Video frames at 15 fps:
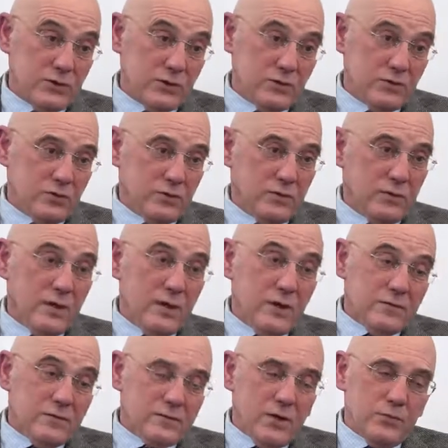the
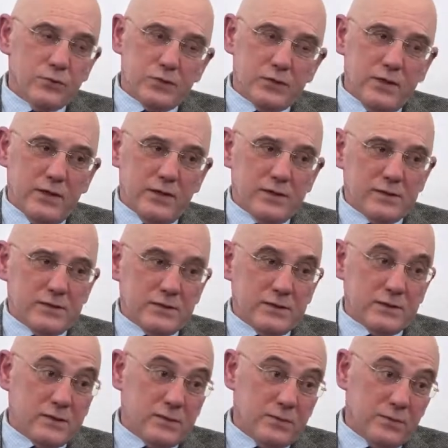territory of Ukraine was
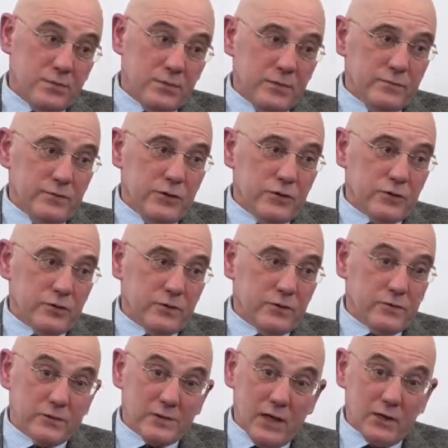settled.
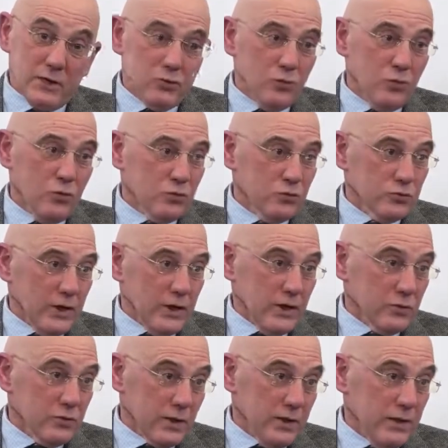It all
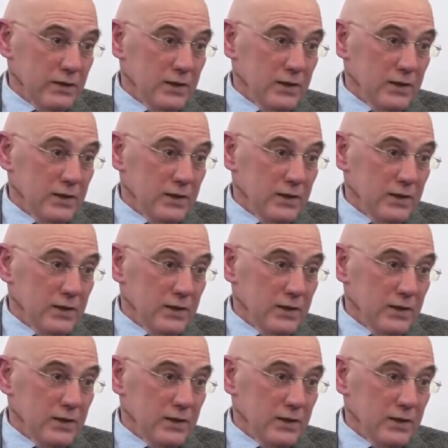started